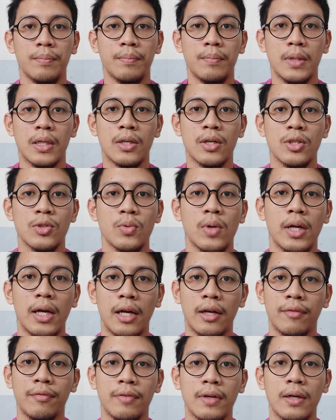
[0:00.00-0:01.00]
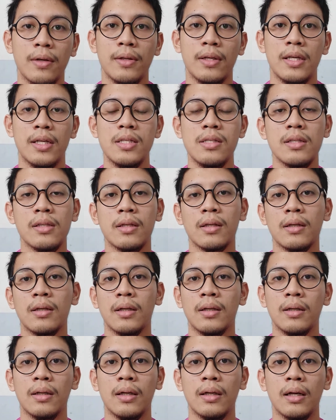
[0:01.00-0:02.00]
Because what I found is,
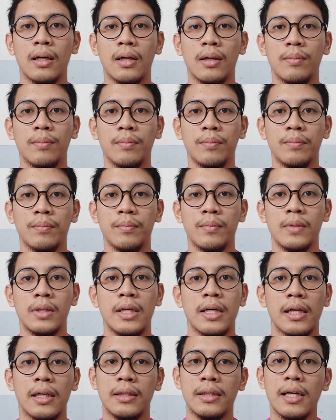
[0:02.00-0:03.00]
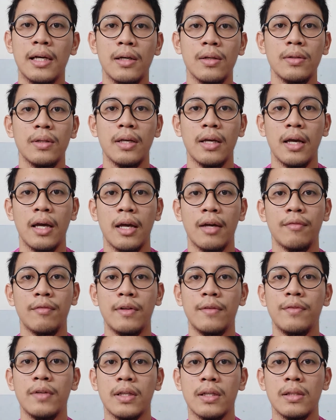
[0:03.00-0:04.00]
the adult have
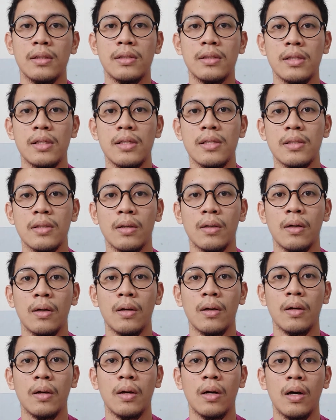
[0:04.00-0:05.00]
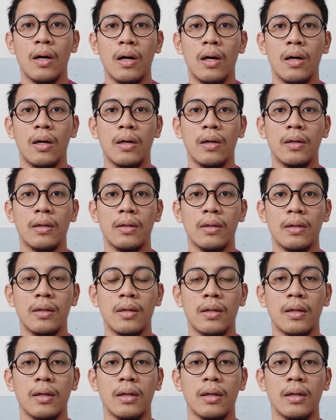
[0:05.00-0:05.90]
difficulties on